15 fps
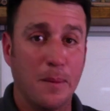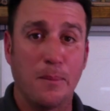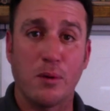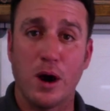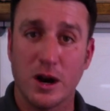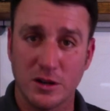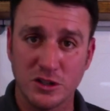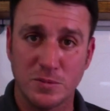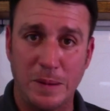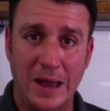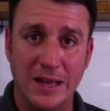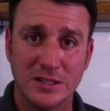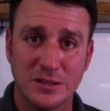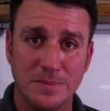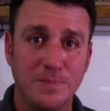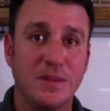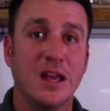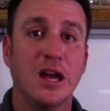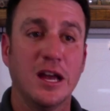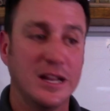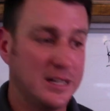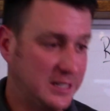Bronchospasm,
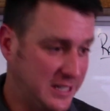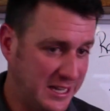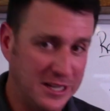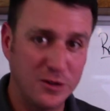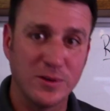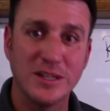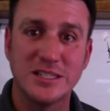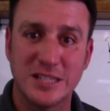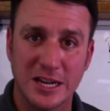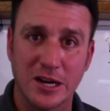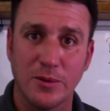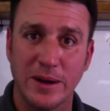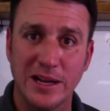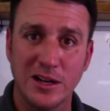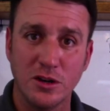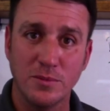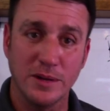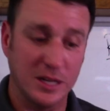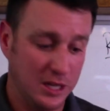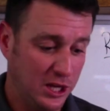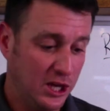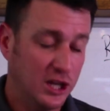decreased airway
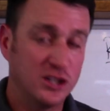lumen.